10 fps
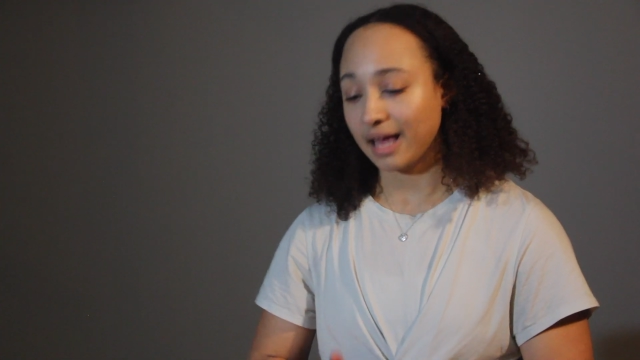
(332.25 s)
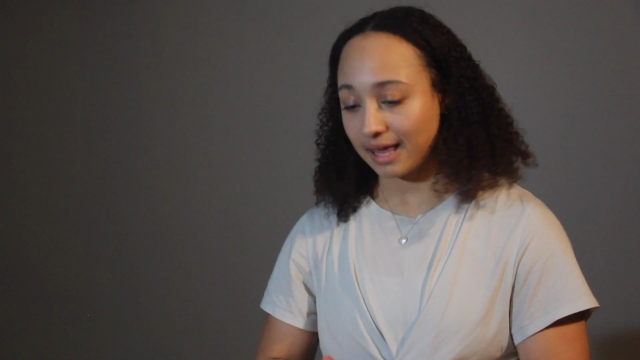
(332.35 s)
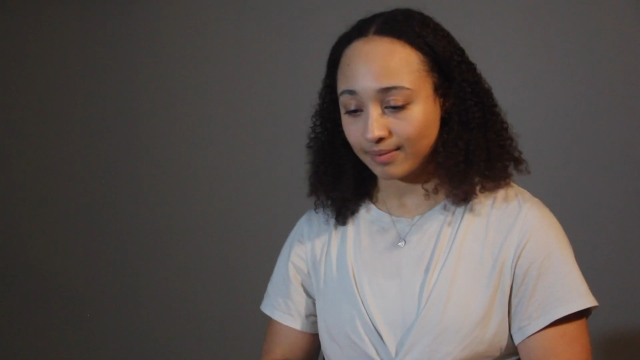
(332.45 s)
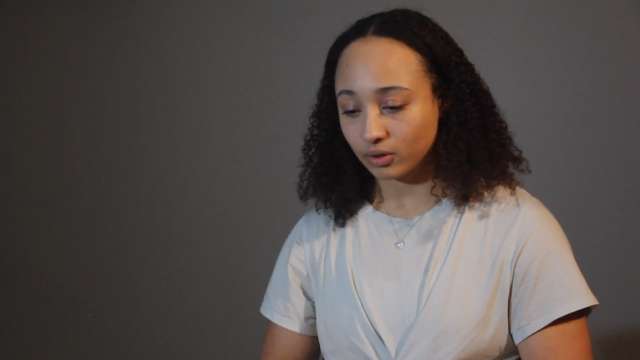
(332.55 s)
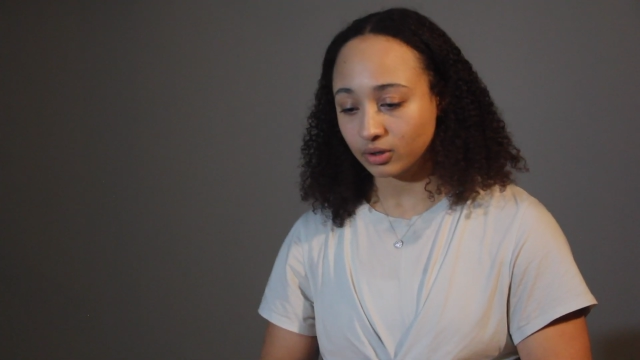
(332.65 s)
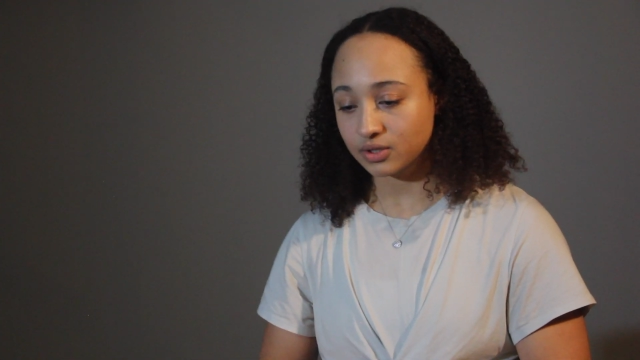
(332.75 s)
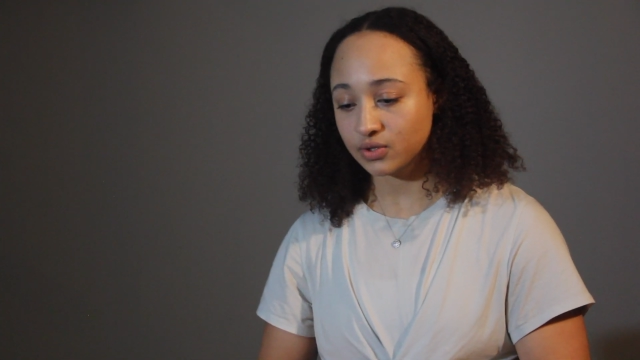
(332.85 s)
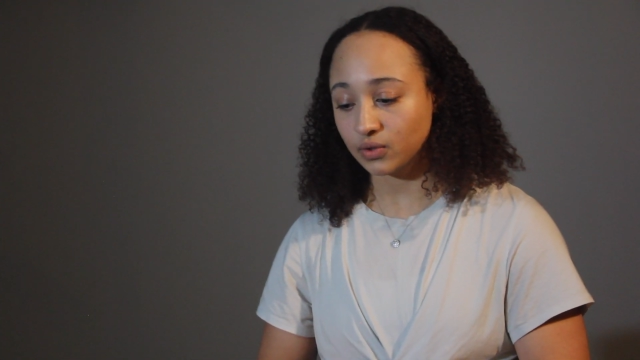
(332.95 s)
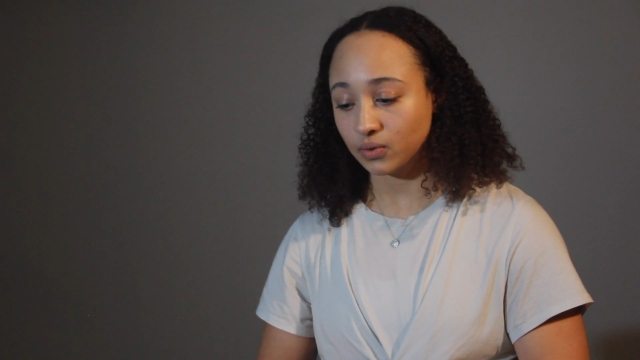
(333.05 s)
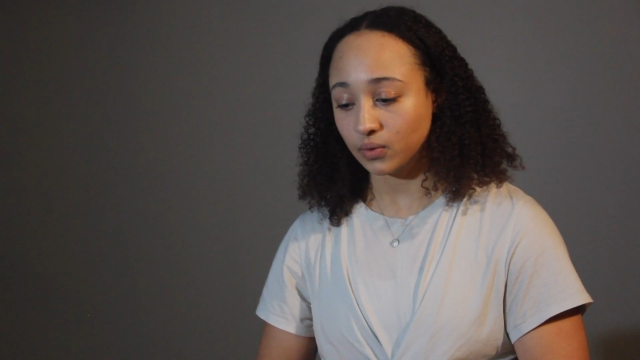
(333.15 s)
able
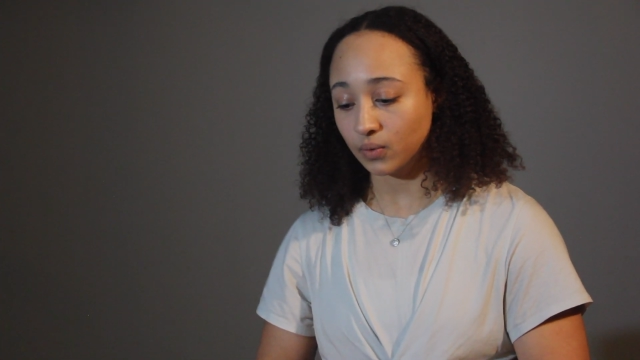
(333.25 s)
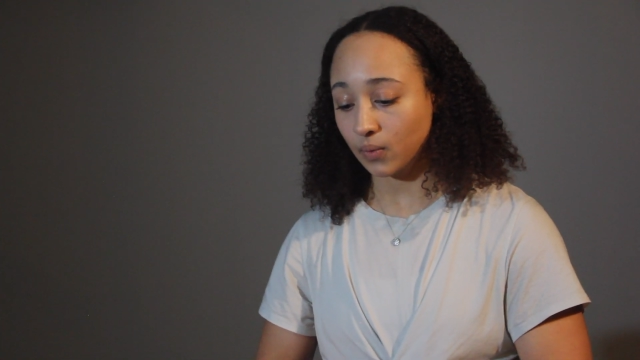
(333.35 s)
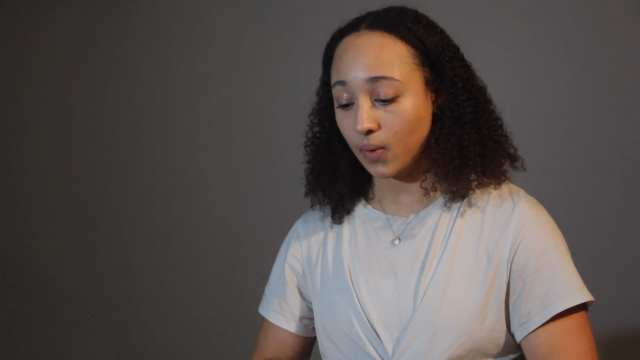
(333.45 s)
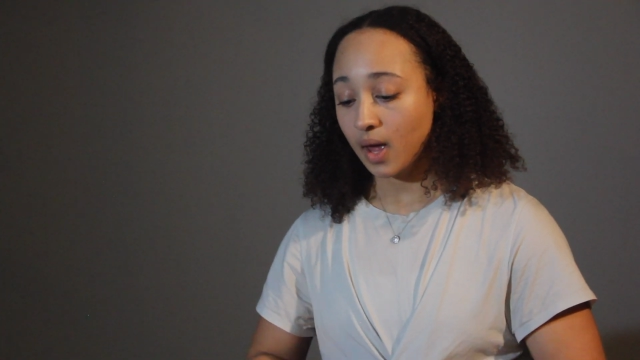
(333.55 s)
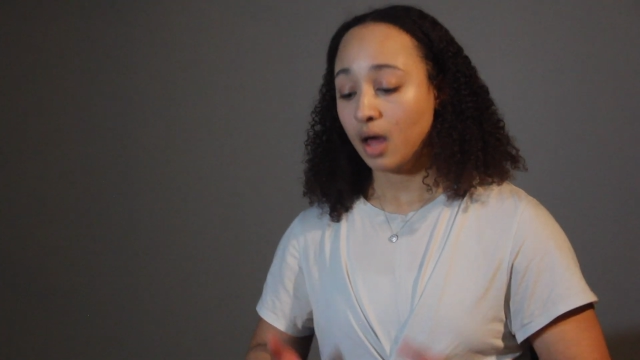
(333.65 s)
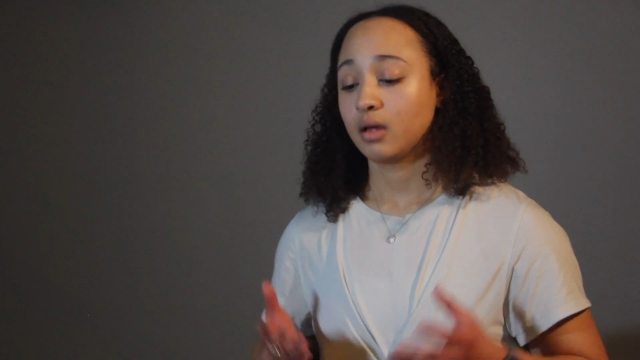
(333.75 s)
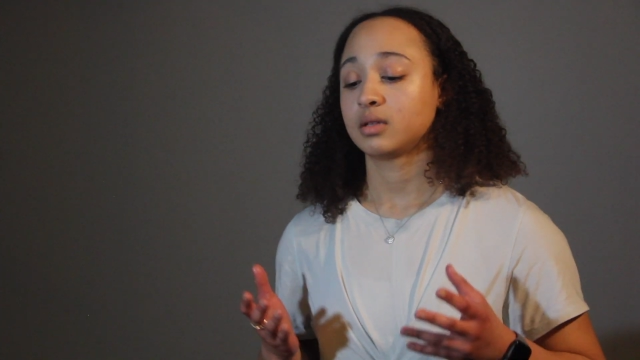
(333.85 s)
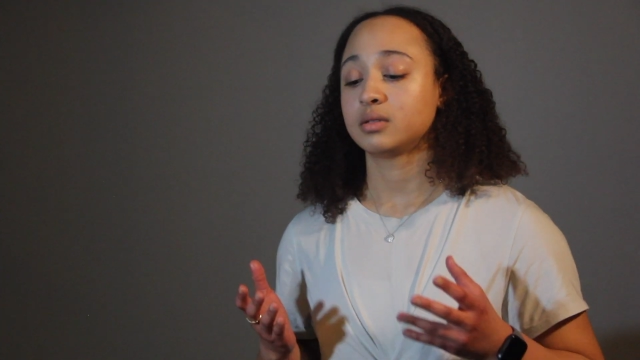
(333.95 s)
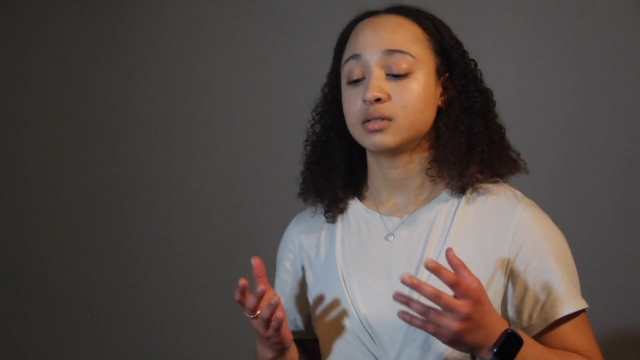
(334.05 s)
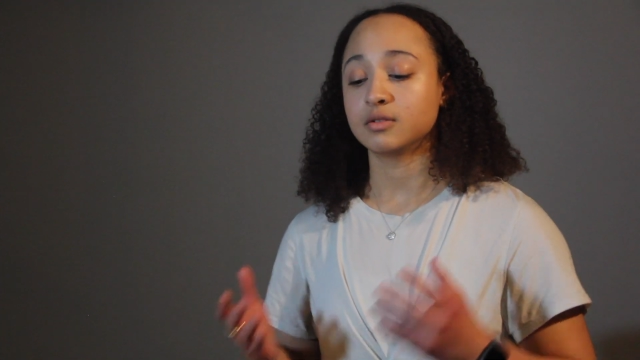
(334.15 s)
to
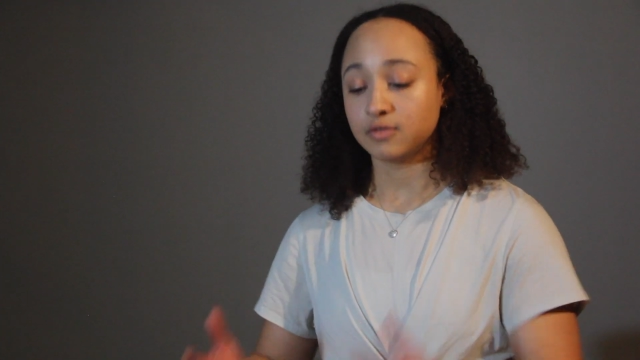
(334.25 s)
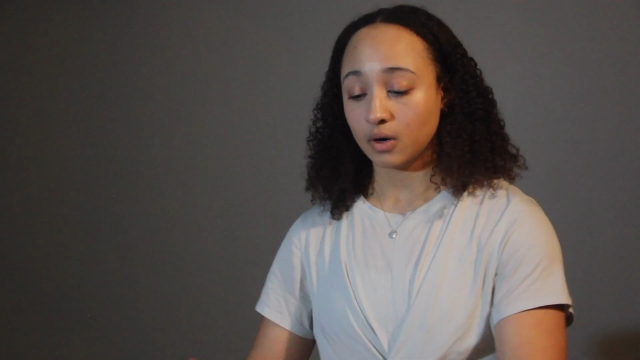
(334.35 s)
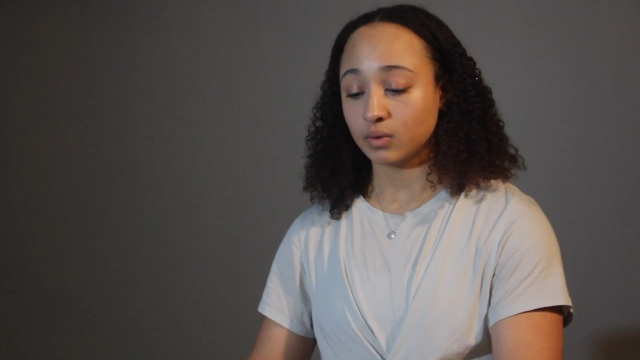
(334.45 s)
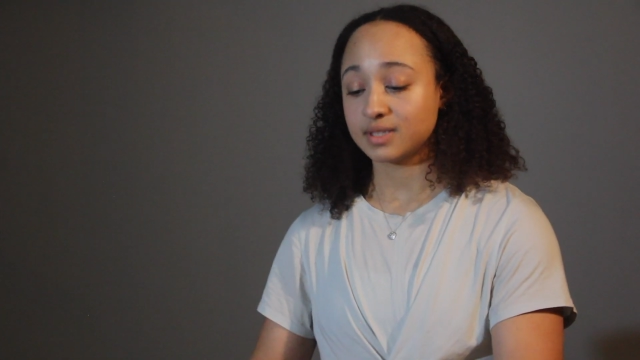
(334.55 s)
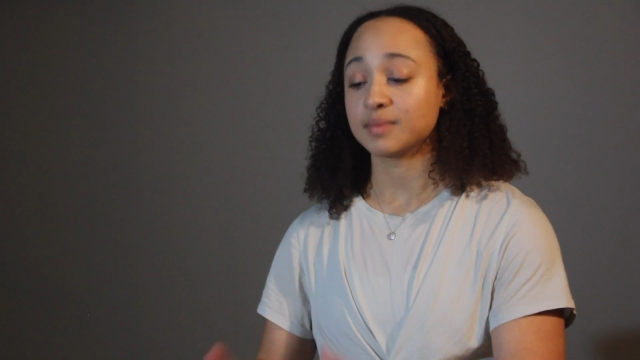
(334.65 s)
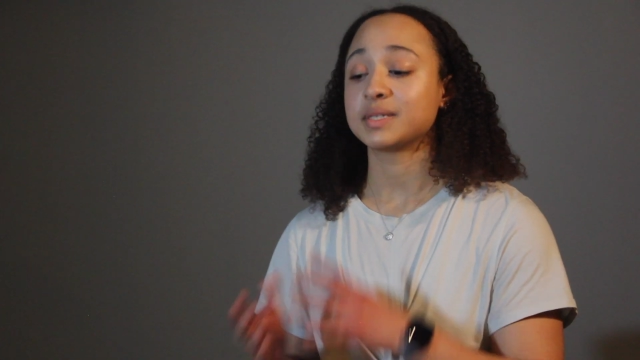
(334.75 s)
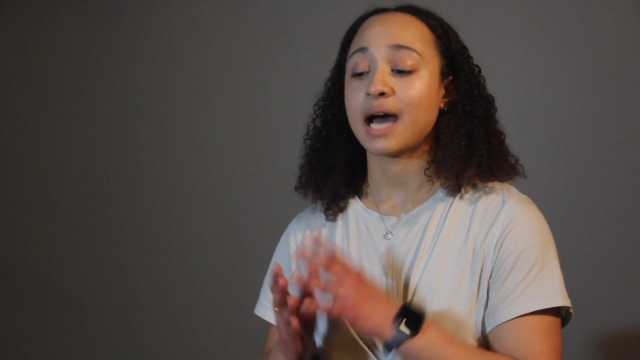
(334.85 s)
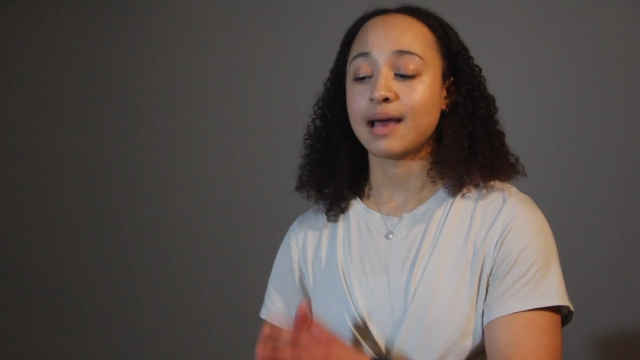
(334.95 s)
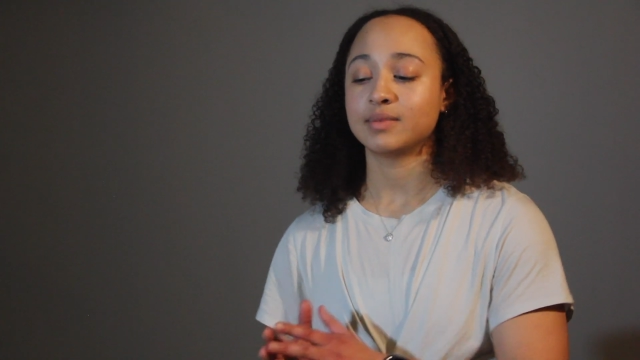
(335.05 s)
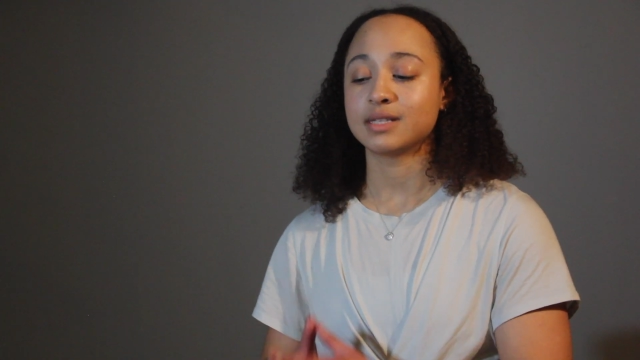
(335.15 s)
devote some
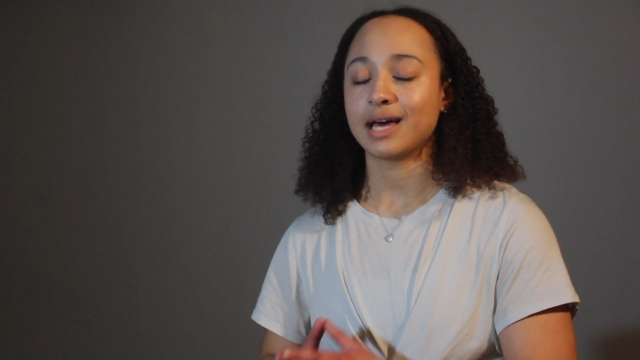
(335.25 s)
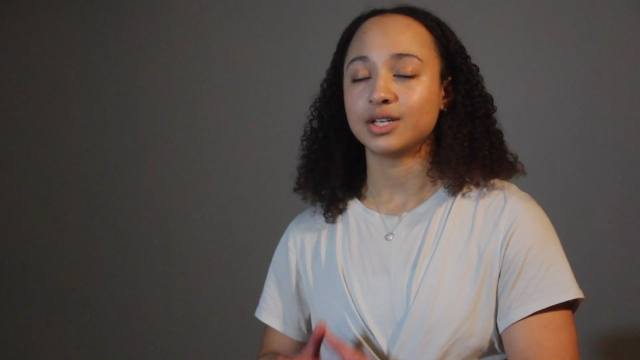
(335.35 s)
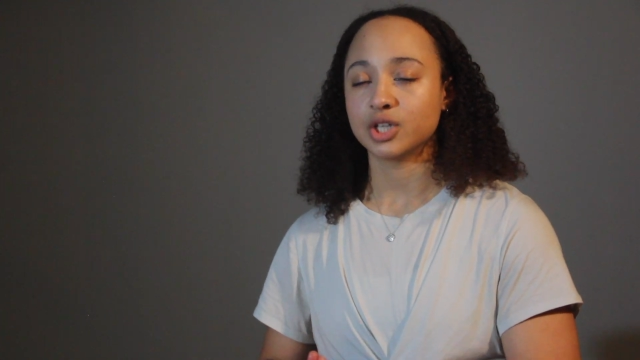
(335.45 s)
time to that